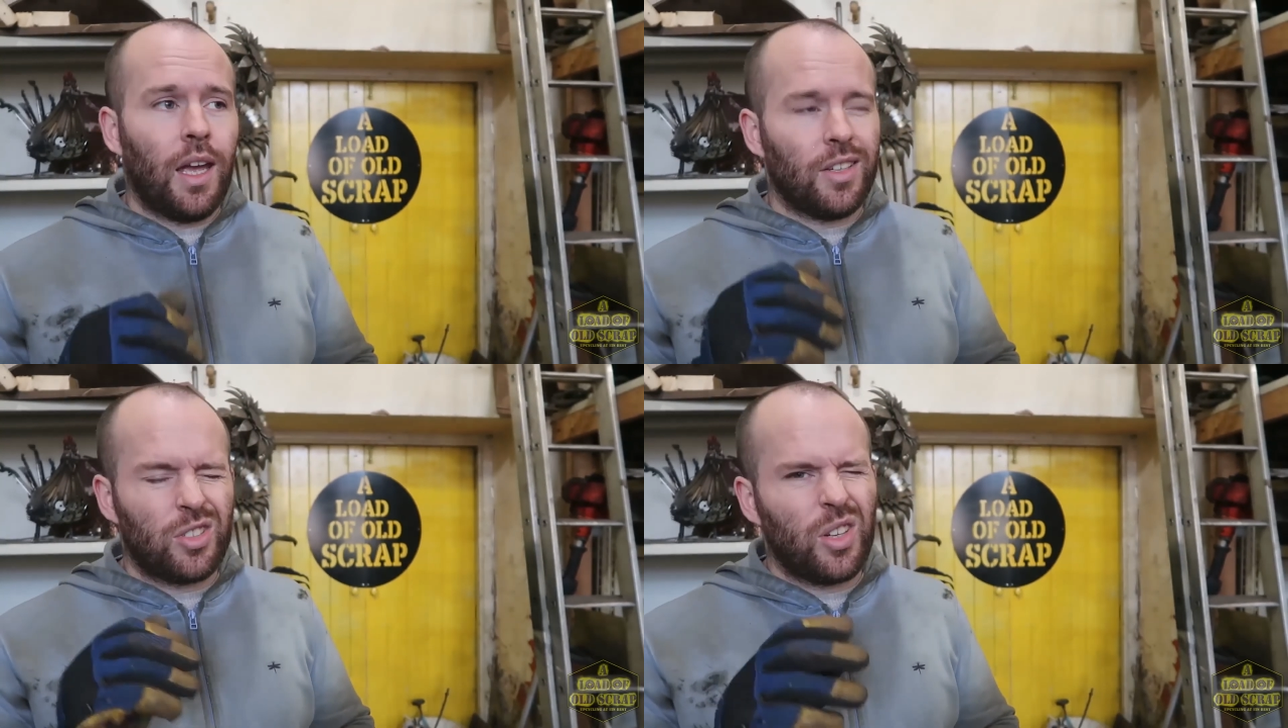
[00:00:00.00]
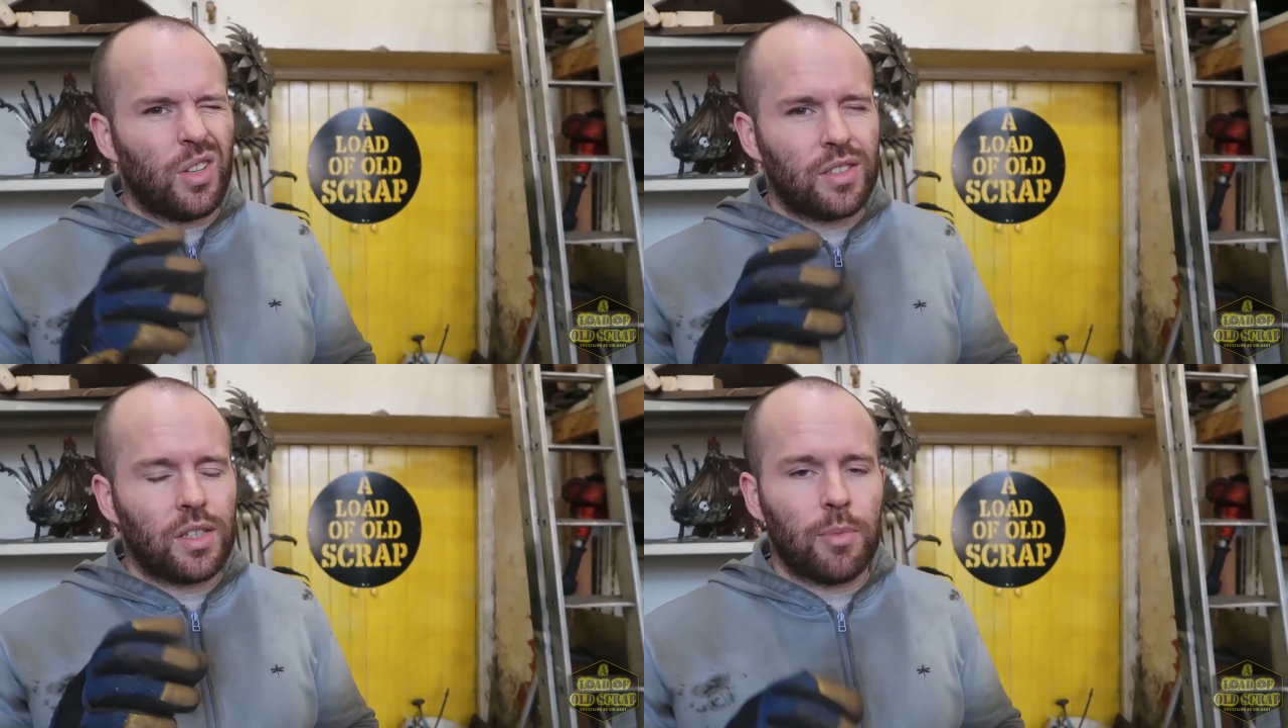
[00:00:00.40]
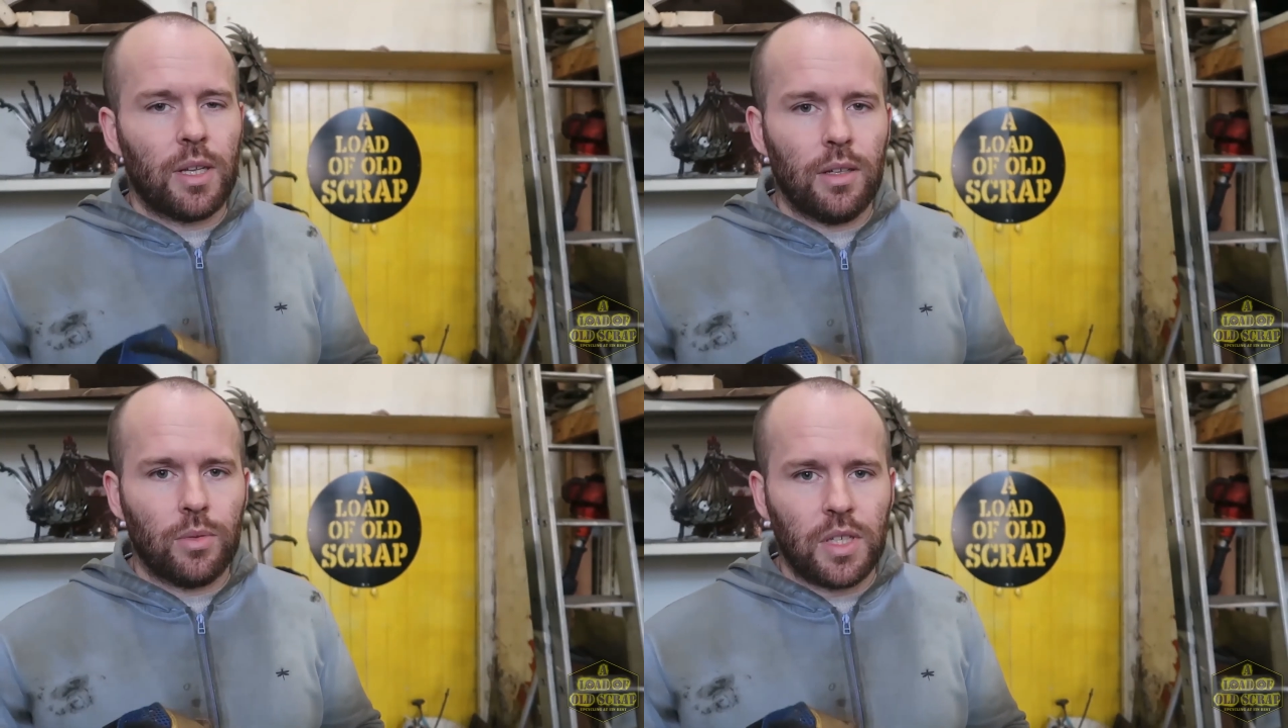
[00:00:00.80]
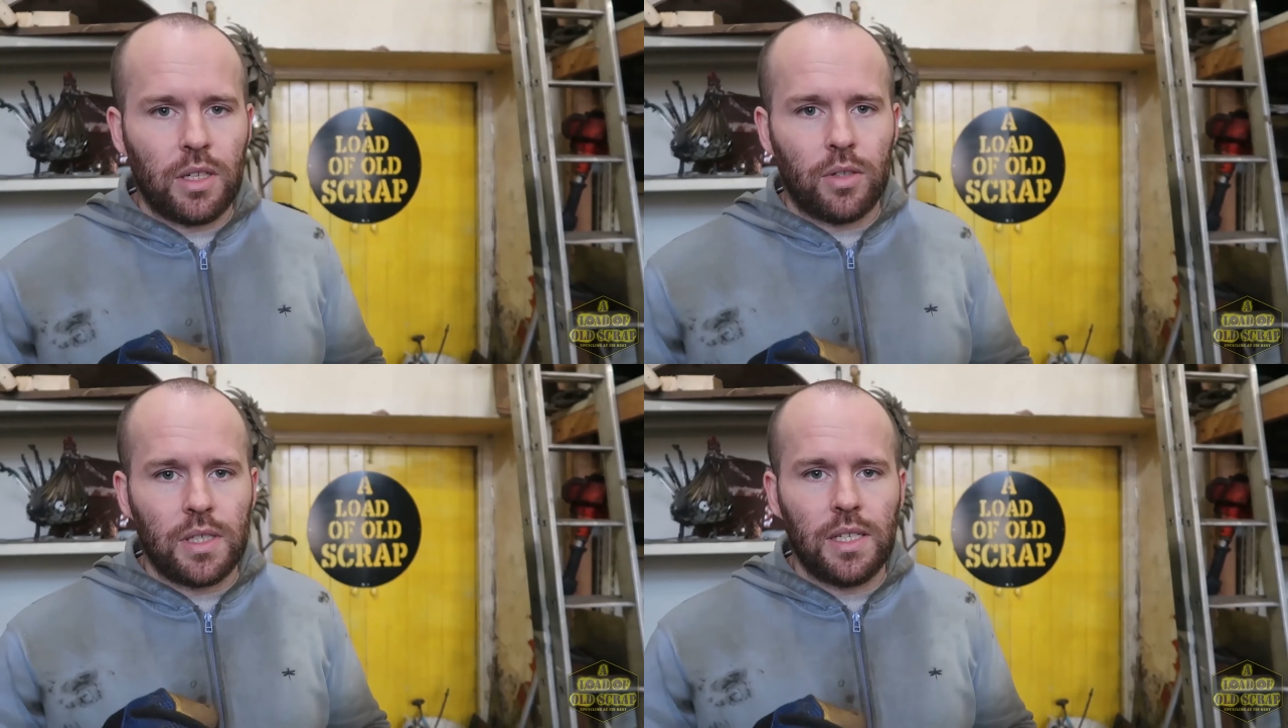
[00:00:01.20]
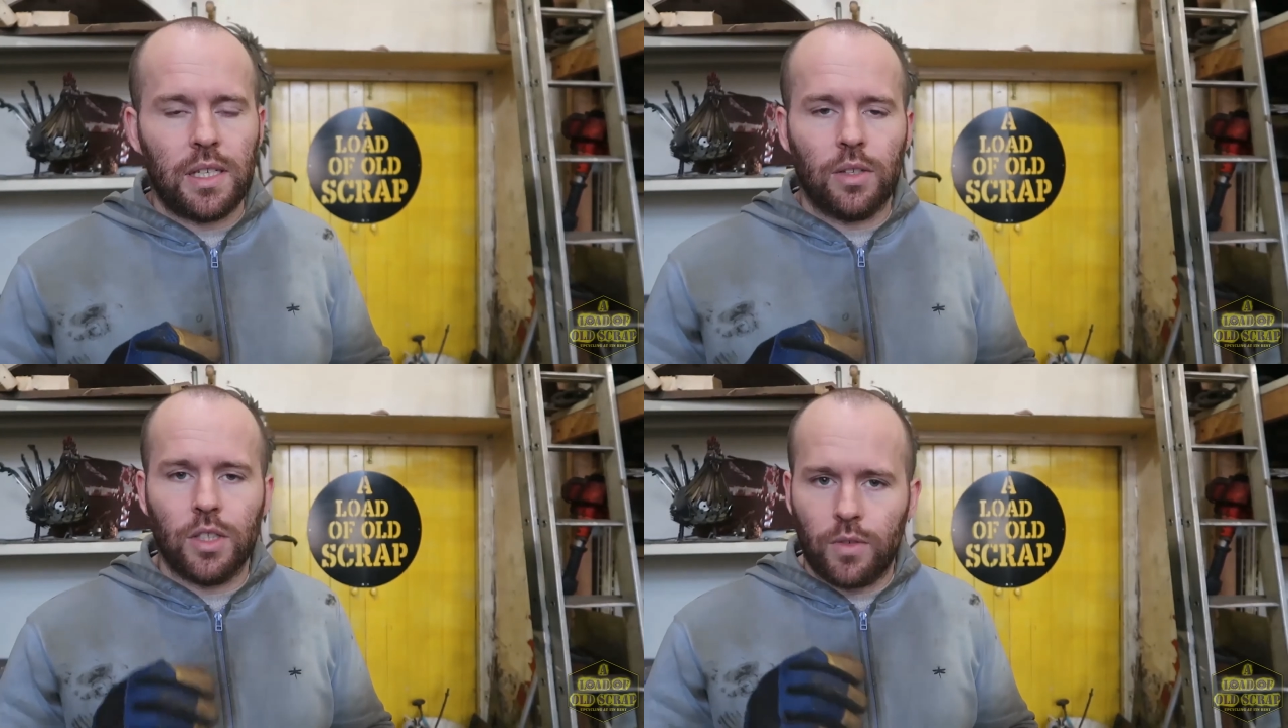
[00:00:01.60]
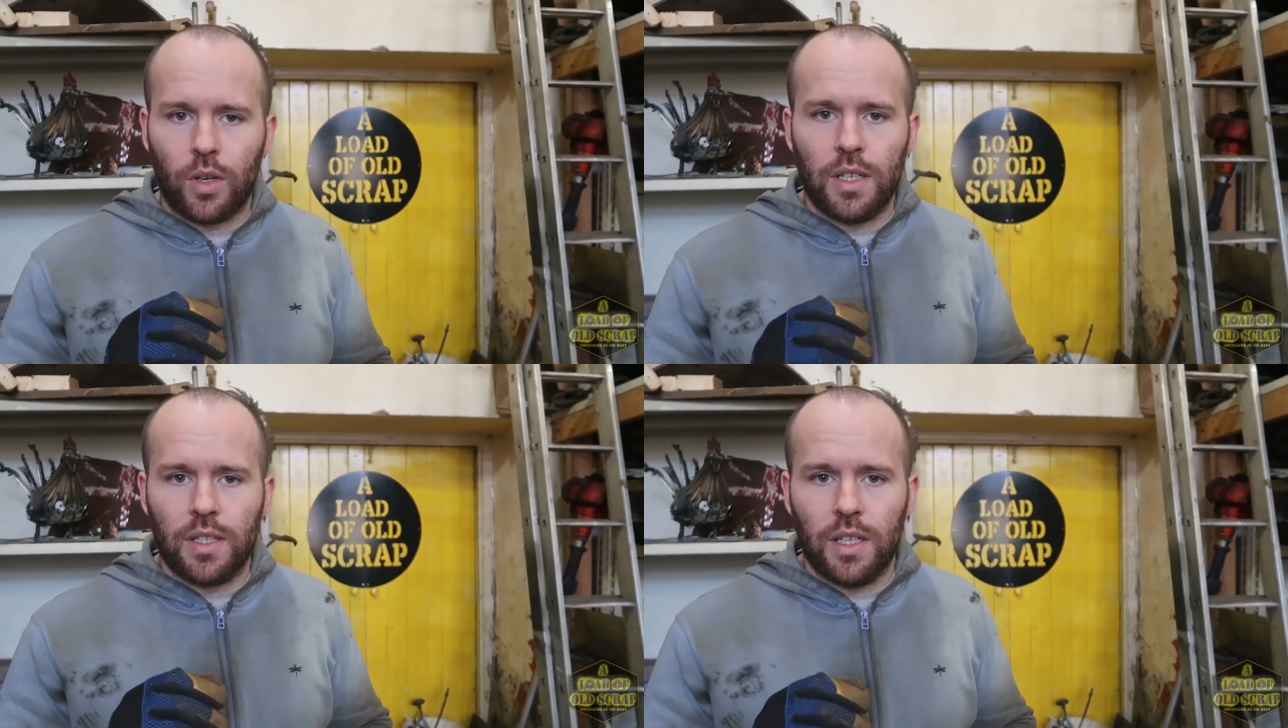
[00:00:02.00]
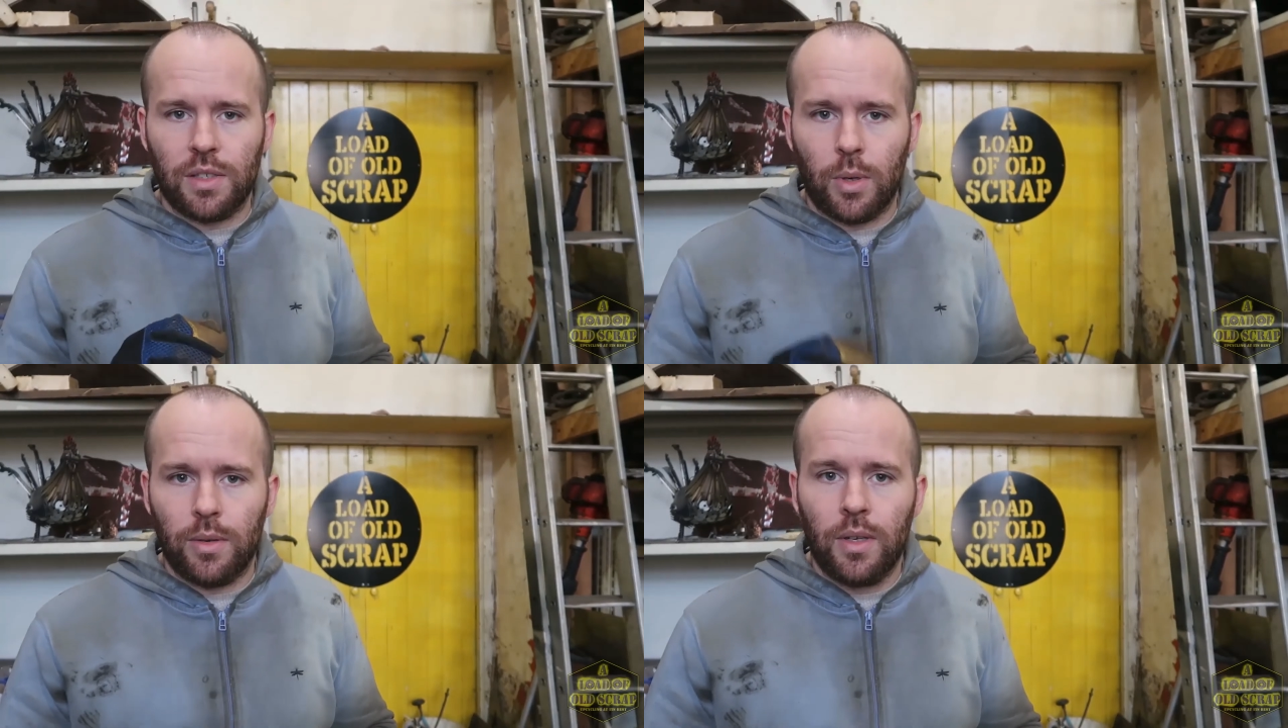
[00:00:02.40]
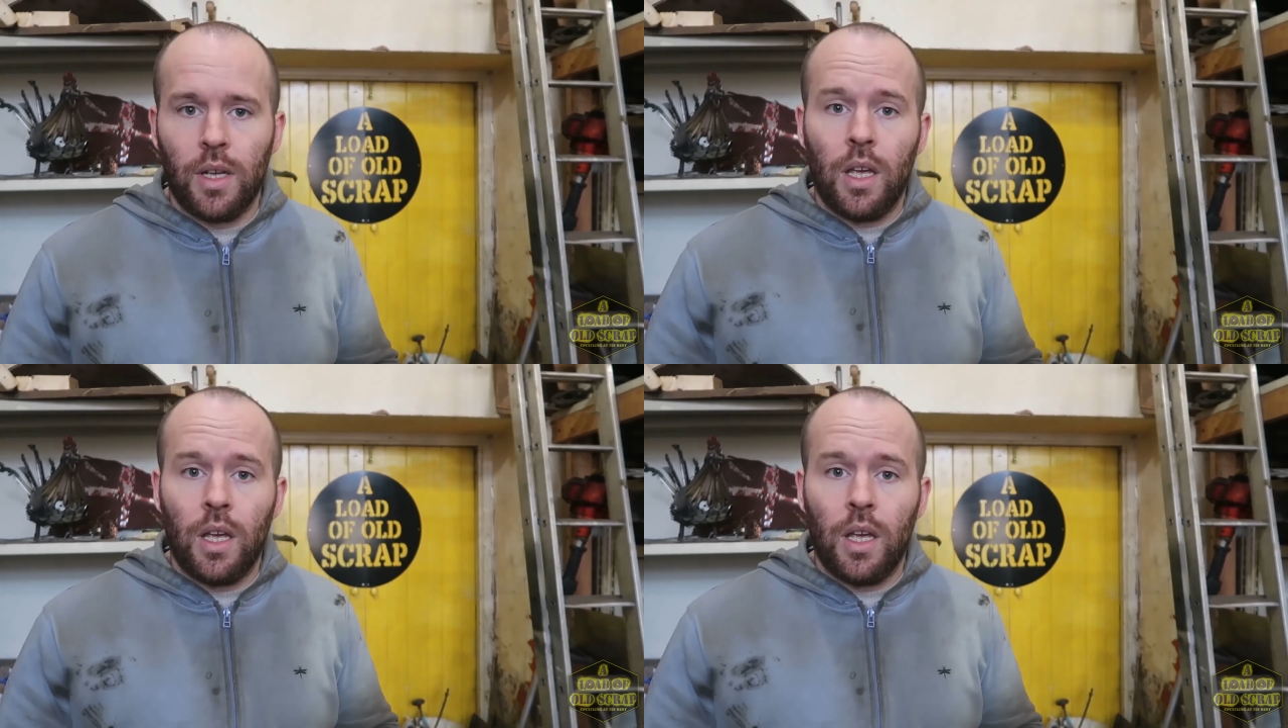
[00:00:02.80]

and show you some of the little secret details that have gone into this one.